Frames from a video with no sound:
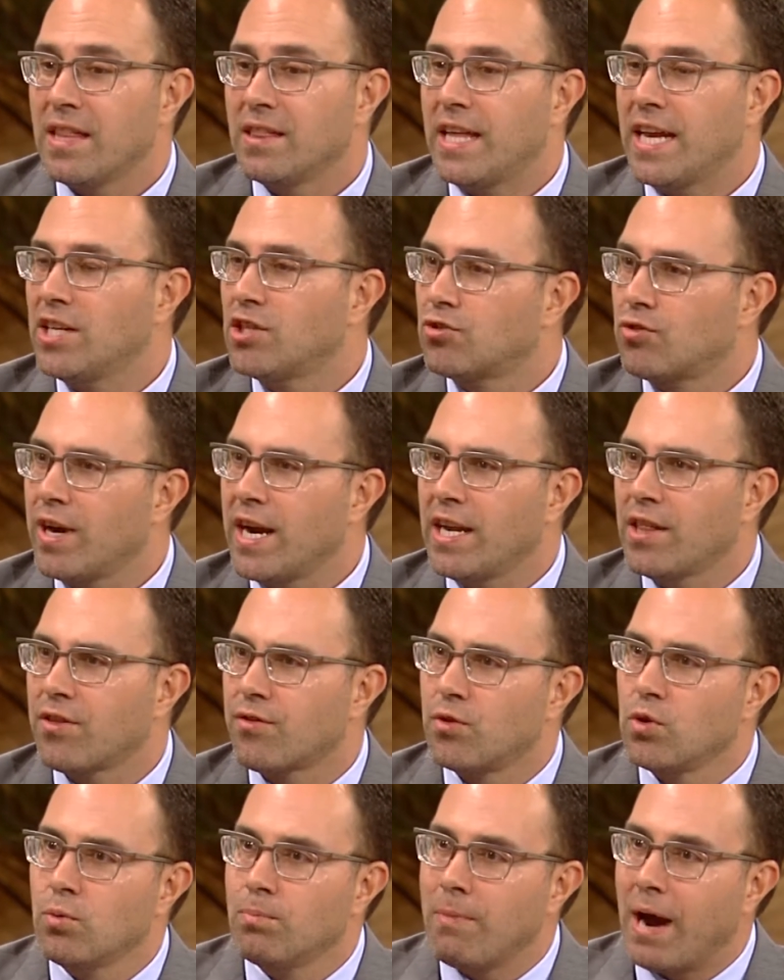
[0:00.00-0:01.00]
They drain
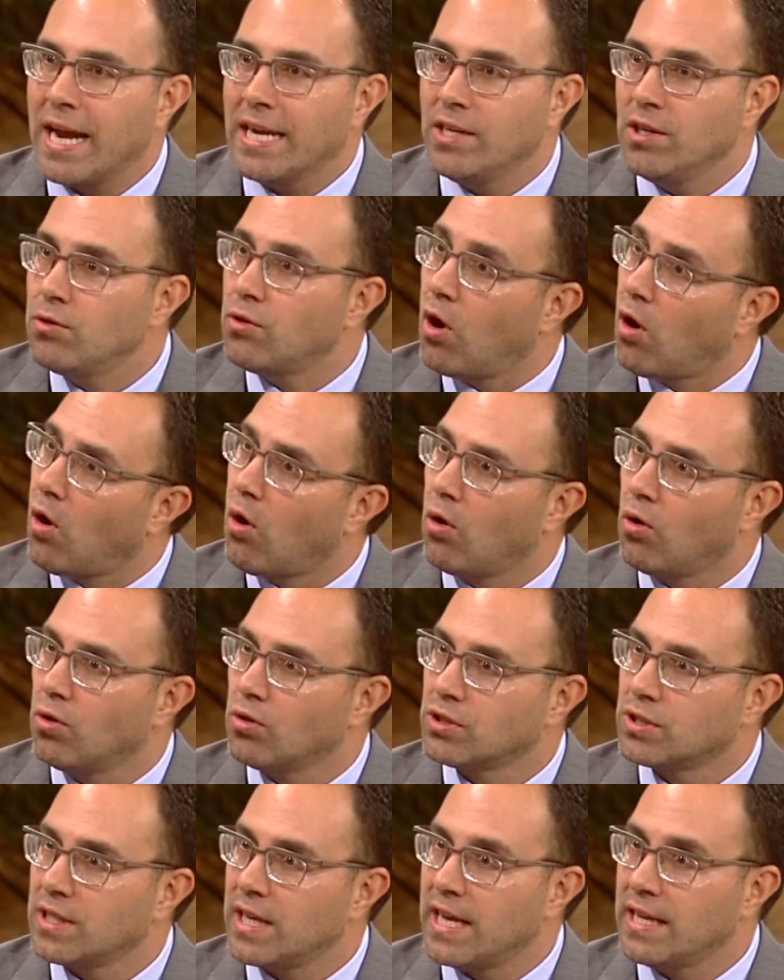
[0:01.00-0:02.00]
through minute
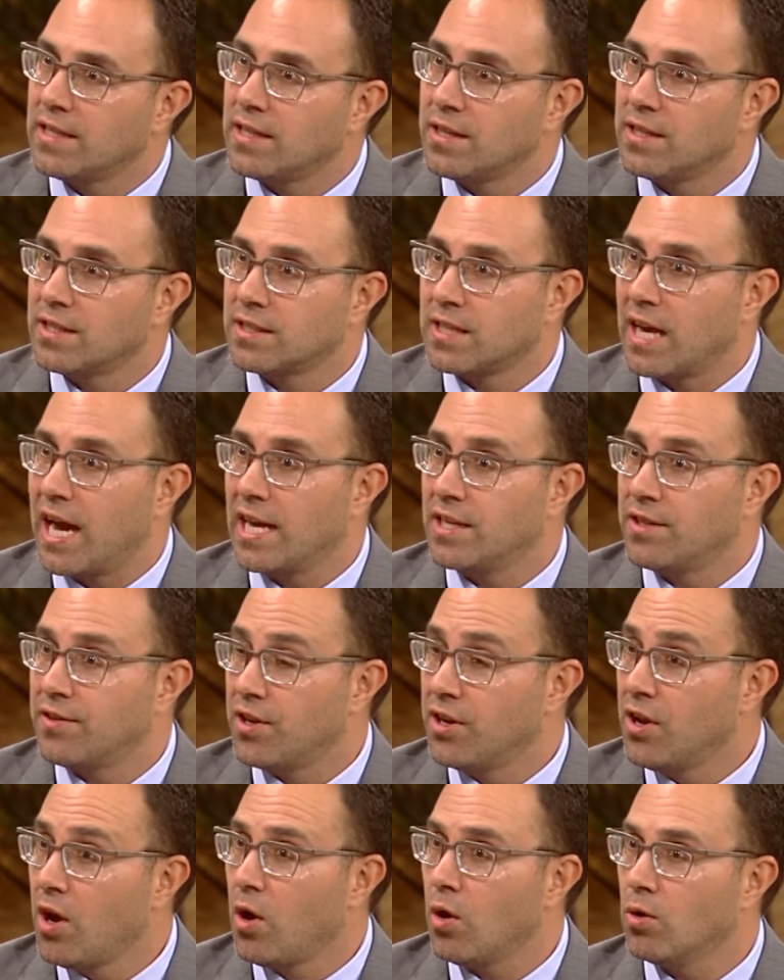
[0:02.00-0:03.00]
holes into the sides of
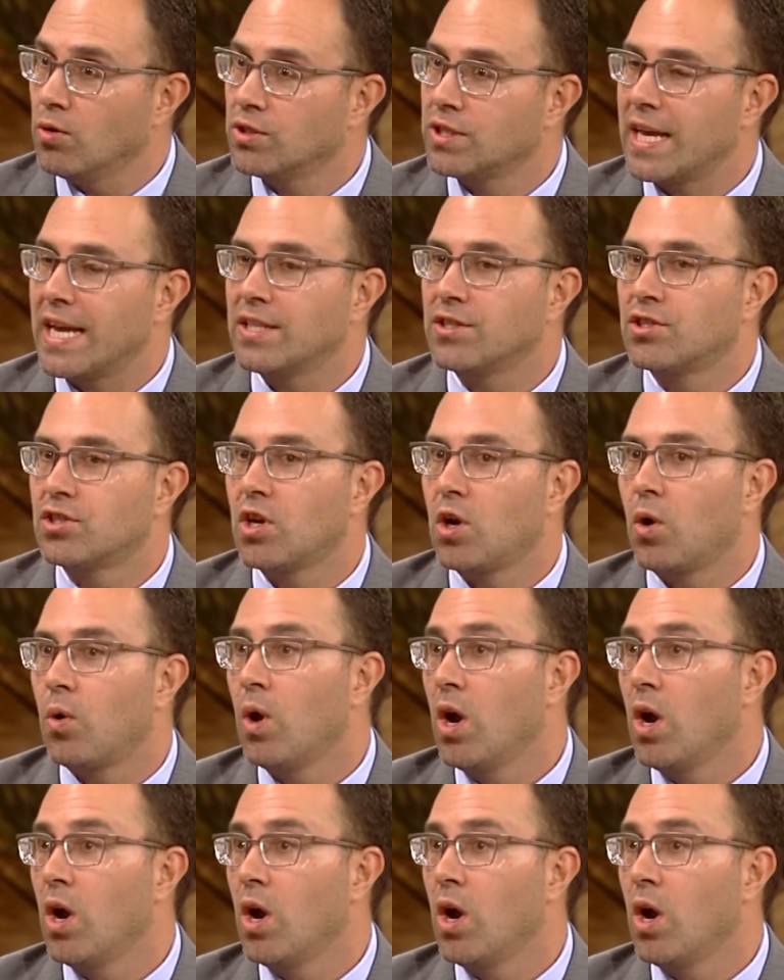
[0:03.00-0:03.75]
the nose, and so